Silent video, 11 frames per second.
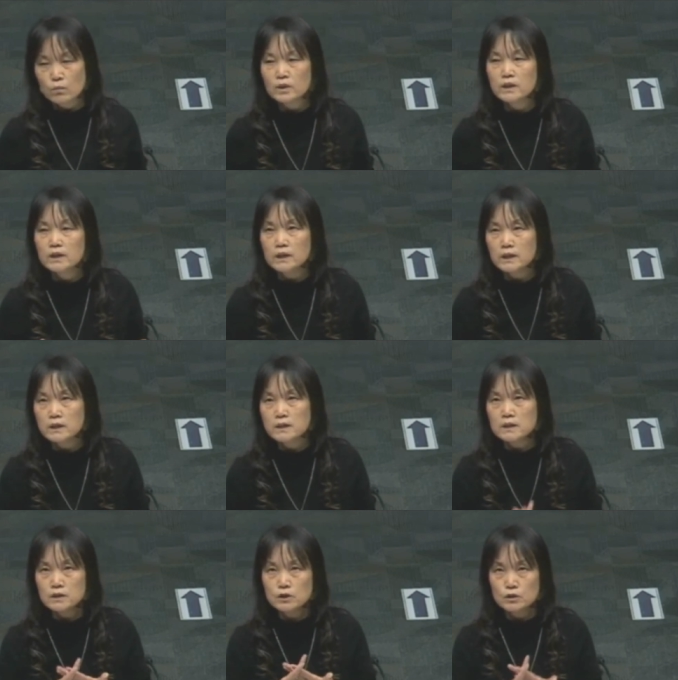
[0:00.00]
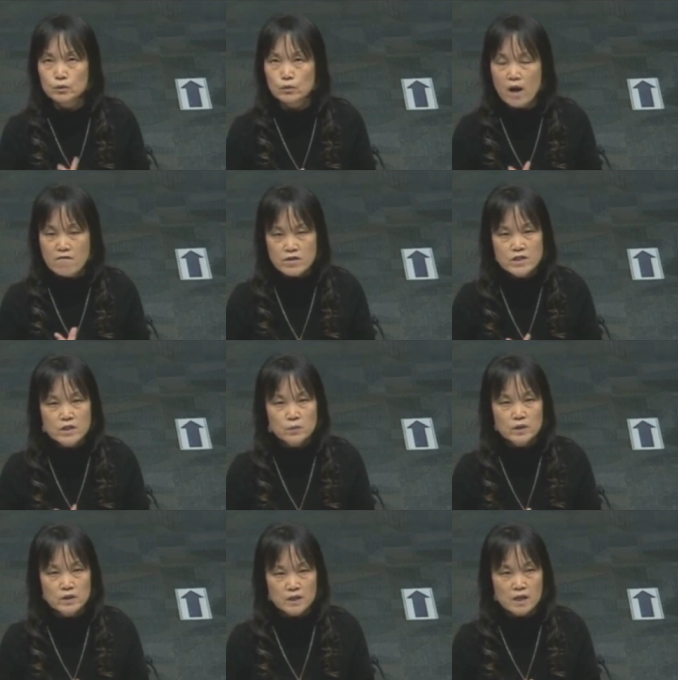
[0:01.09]
We need to do everything
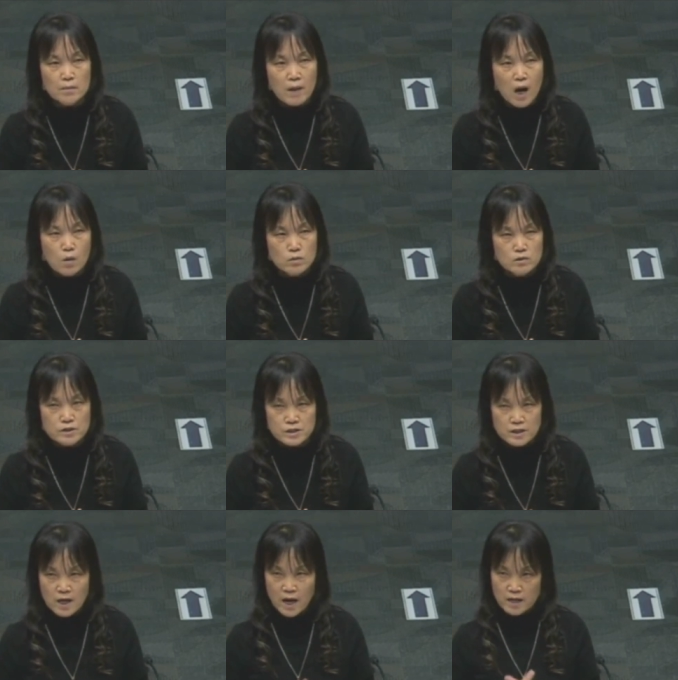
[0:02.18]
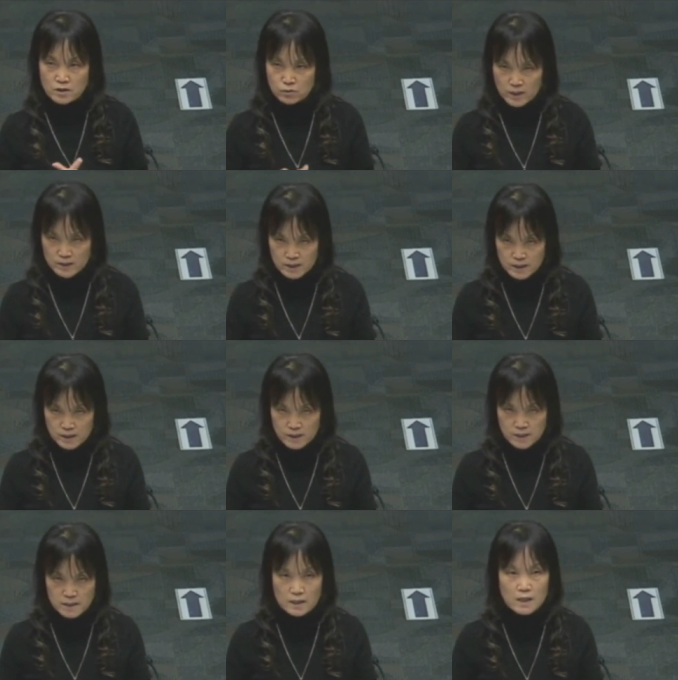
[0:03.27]
within our powers as
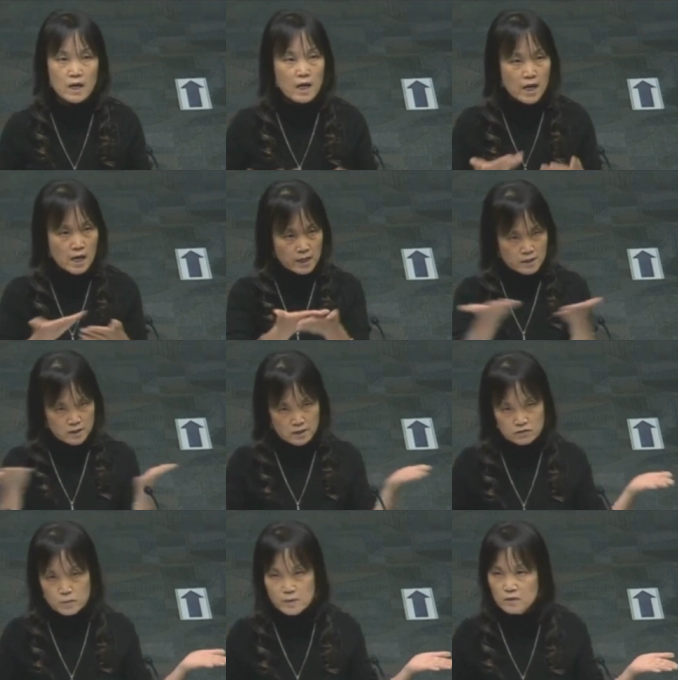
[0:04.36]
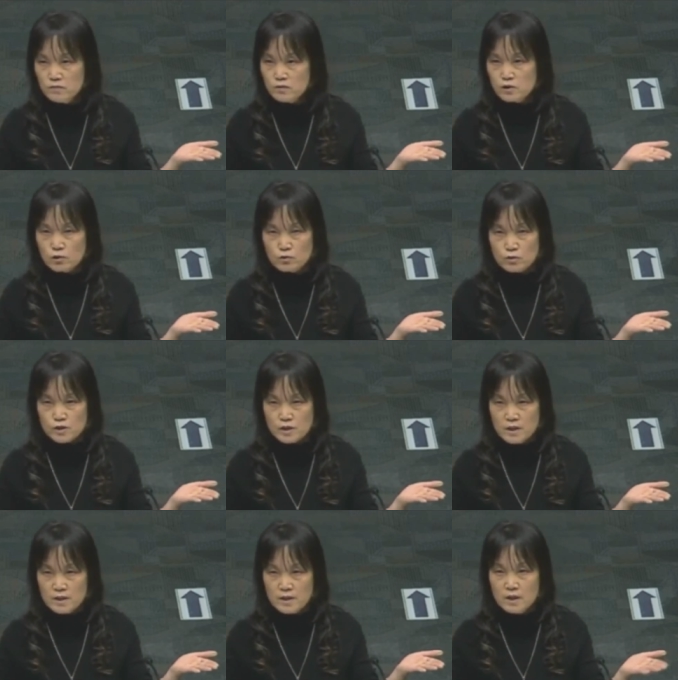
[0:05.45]
residents and as government officials
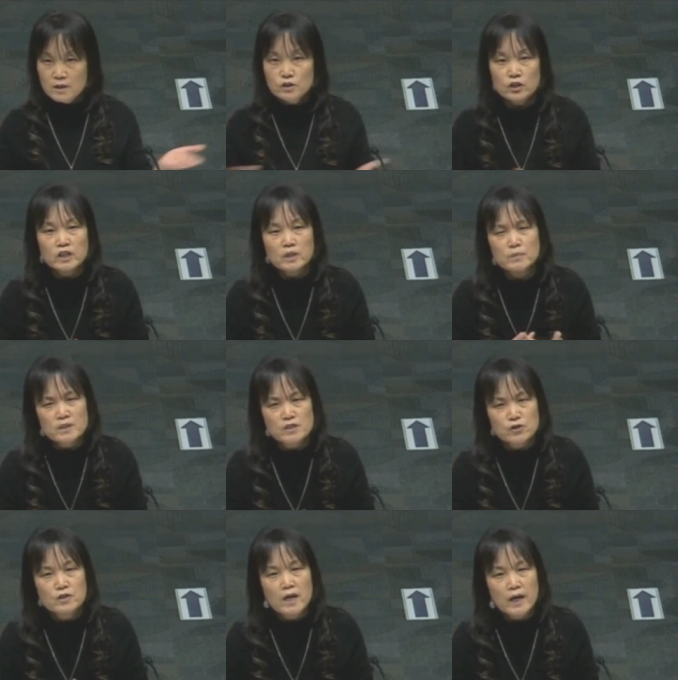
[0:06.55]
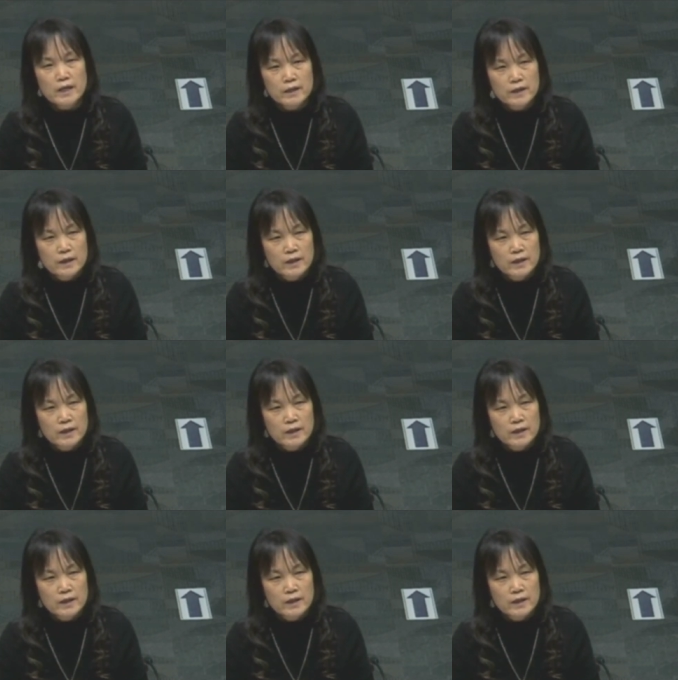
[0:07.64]
to keep us united.